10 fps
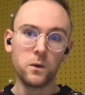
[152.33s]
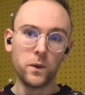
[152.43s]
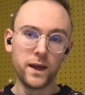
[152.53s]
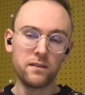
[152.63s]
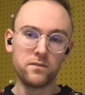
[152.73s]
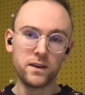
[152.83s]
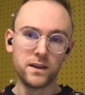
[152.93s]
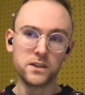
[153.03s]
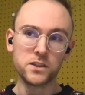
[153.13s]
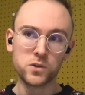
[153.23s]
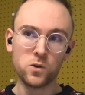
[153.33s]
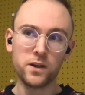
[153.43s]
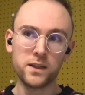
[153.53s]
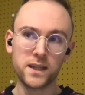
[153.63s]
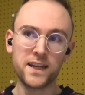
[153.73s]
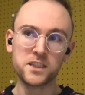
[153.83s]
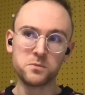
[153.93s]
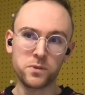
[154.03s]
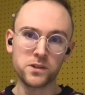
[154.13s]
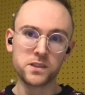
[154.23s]
we have short,
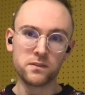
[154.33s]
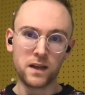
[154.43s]
intense bursts